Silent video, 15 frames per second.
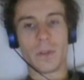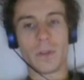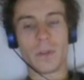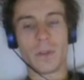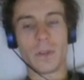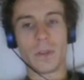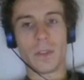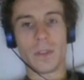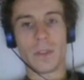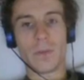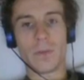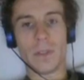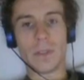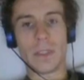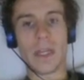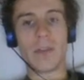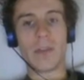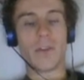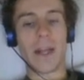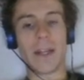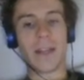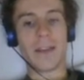or
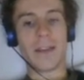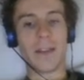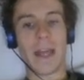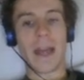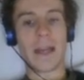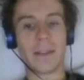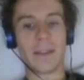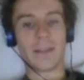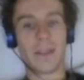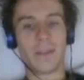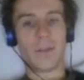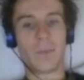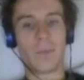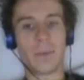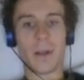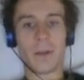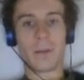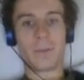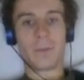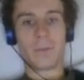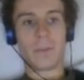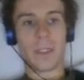anything as lethal, but not
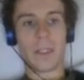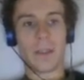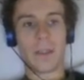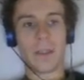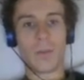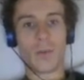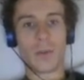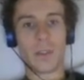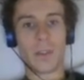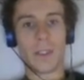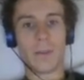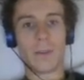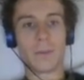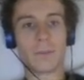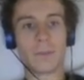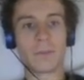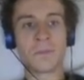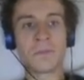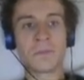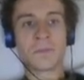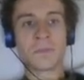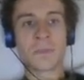anything more lethal.
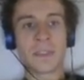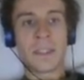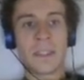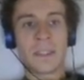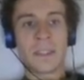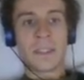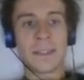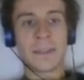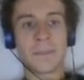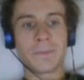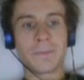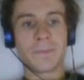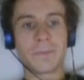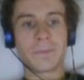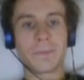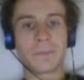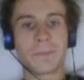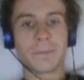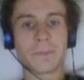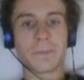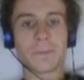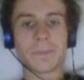
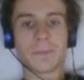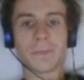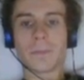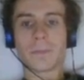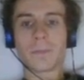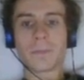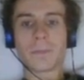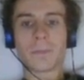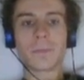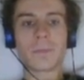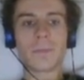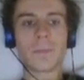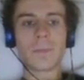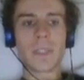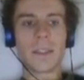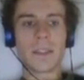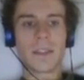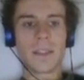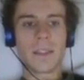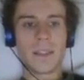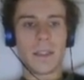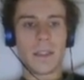Um,
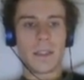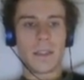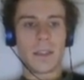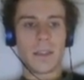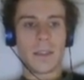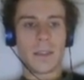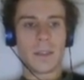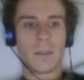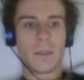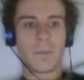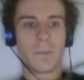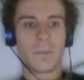let's see.